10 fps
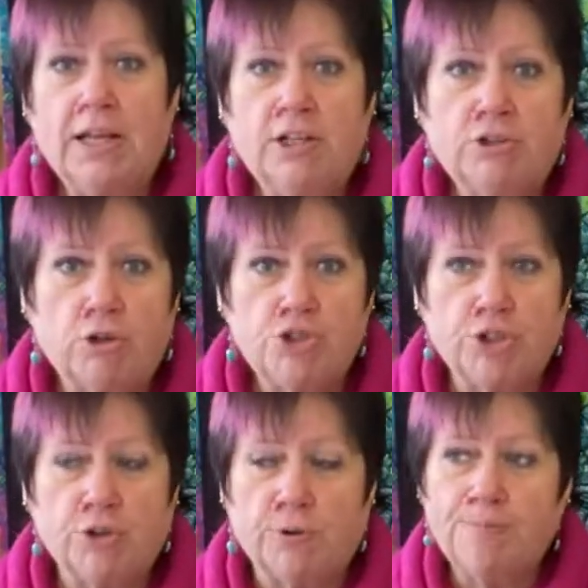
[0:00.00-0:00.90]

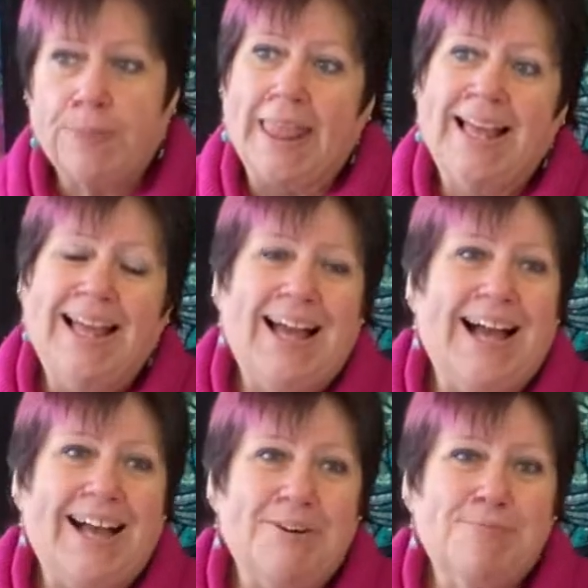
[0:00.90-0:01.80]
Logical.
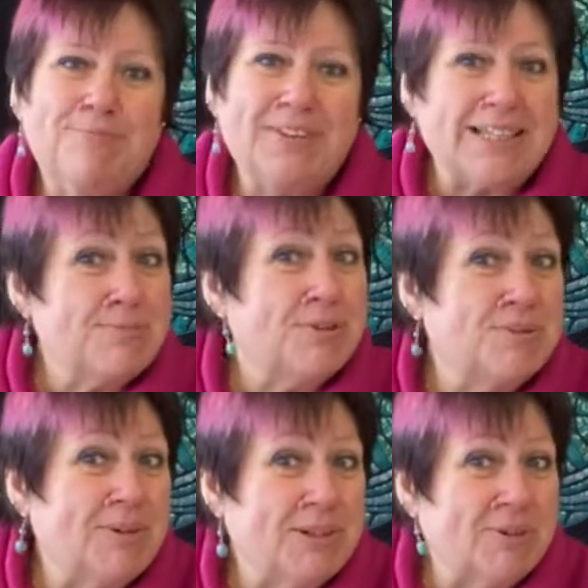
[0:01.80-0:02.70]
That's
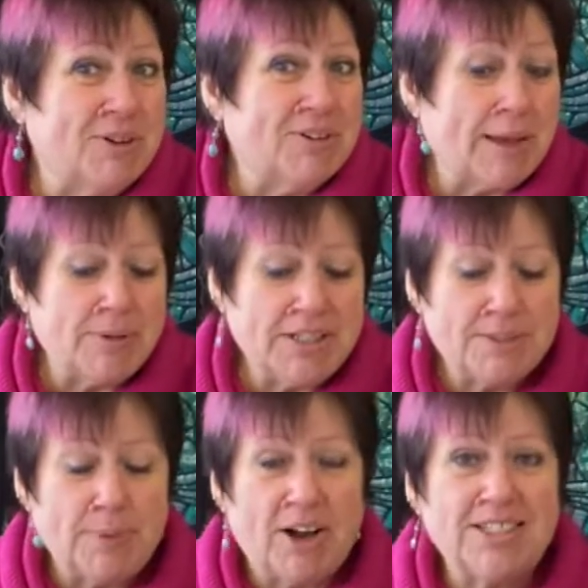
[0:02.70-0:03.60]
possibly what log cabin is,
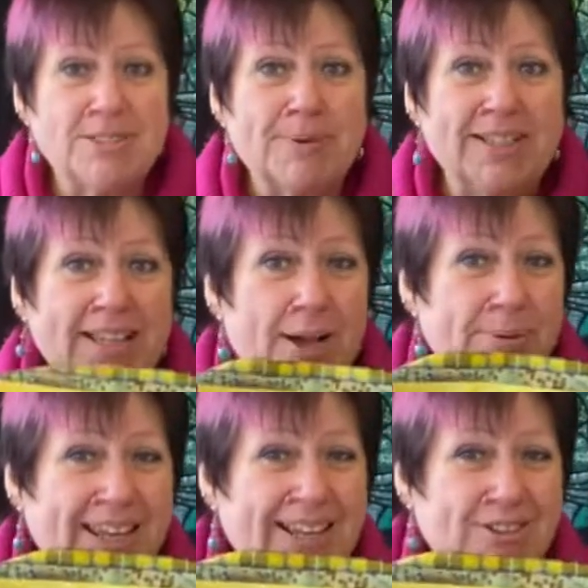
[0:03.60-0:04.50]
but I just made that a
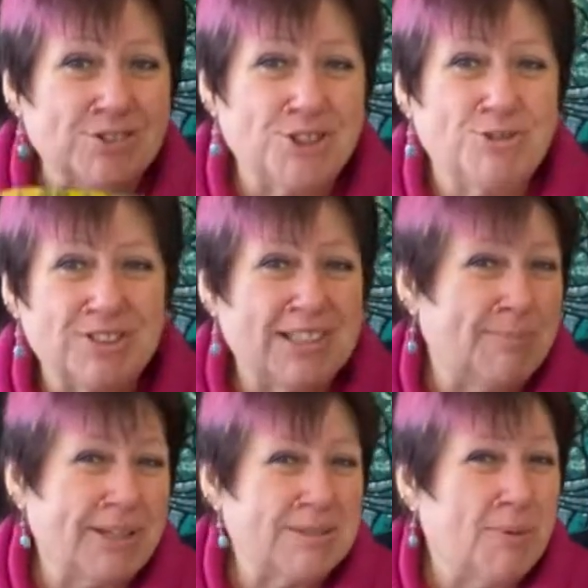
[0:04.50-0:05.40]
bit illogical because that
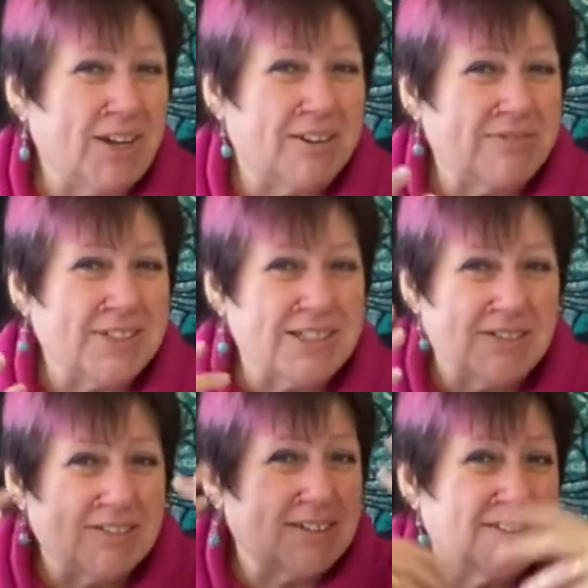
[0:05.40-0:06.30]
makes my life easier
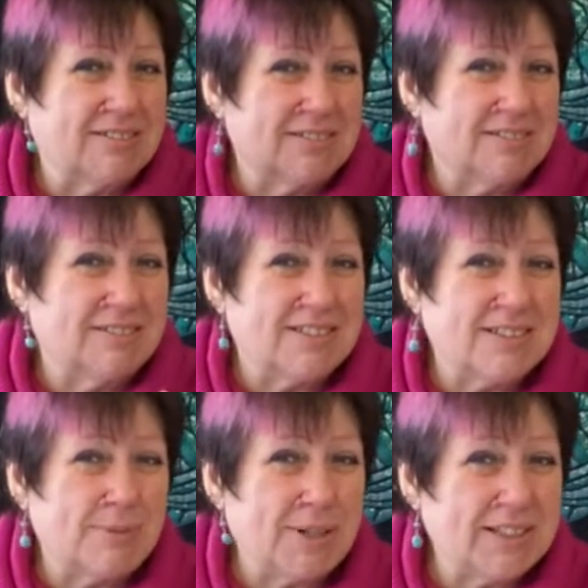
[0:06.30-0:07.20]
and I can
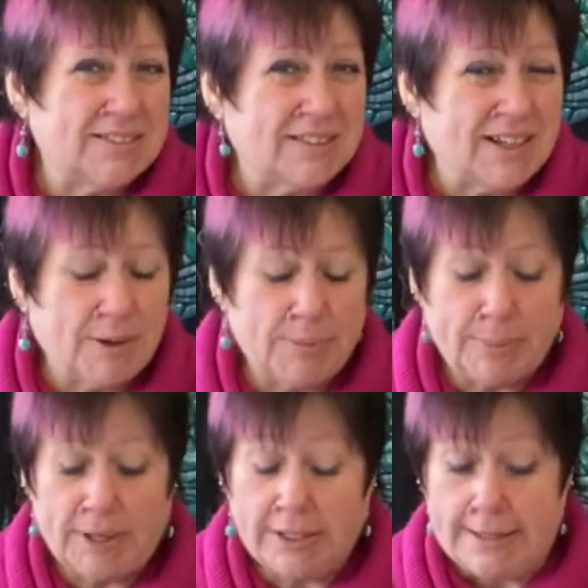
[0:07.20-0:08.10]
assimilate to that a bit
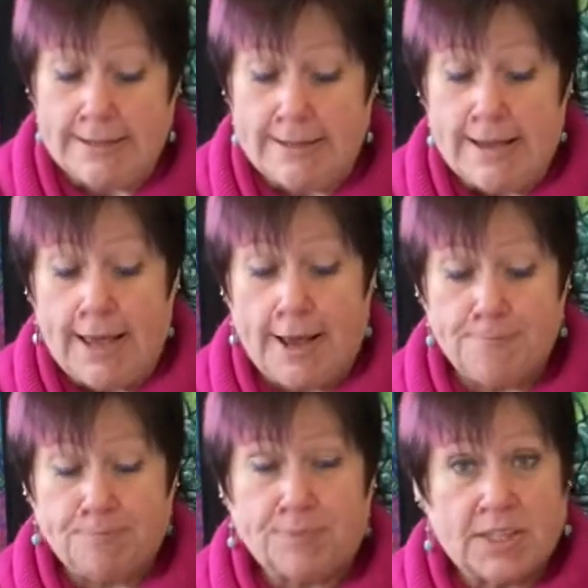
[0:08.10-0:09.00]
better.
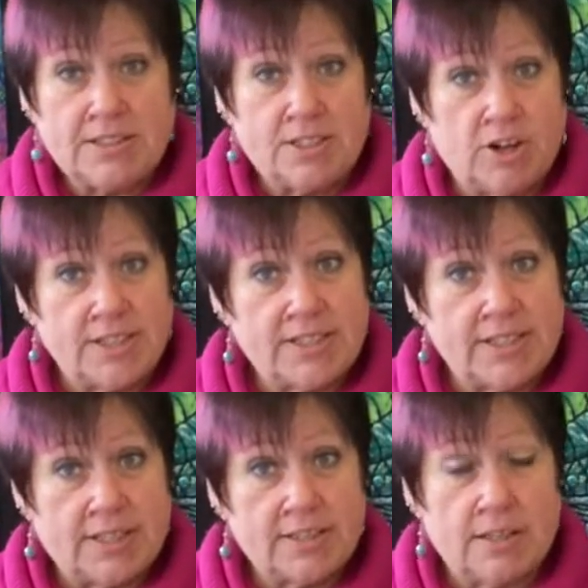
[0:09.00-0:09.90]
Start in the
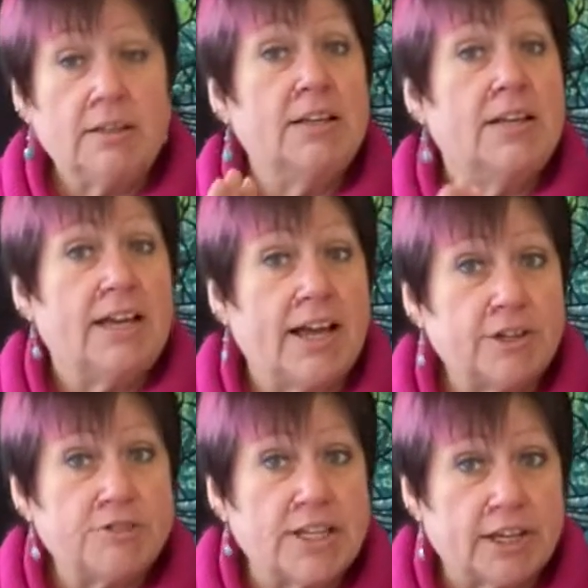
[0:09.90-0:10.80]
centre,
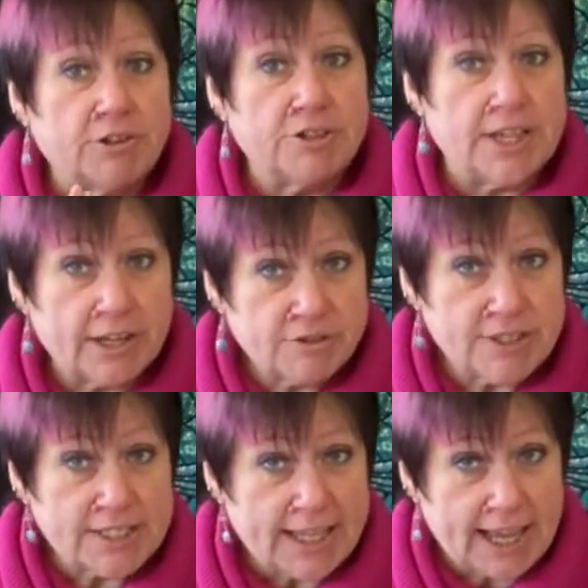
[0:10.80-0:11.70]

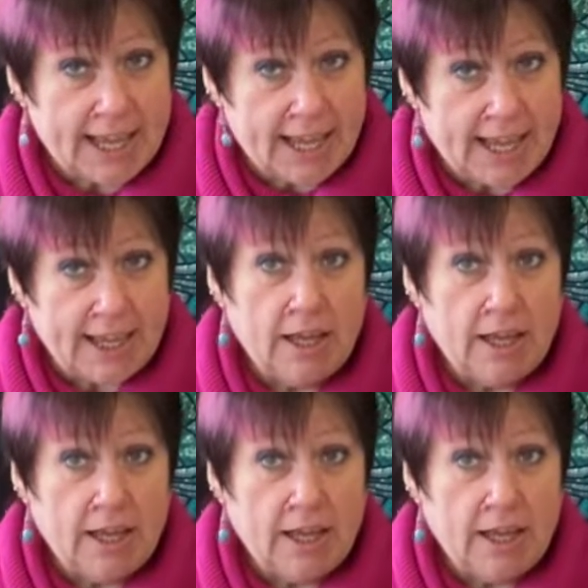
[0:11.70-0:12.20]
accuracy,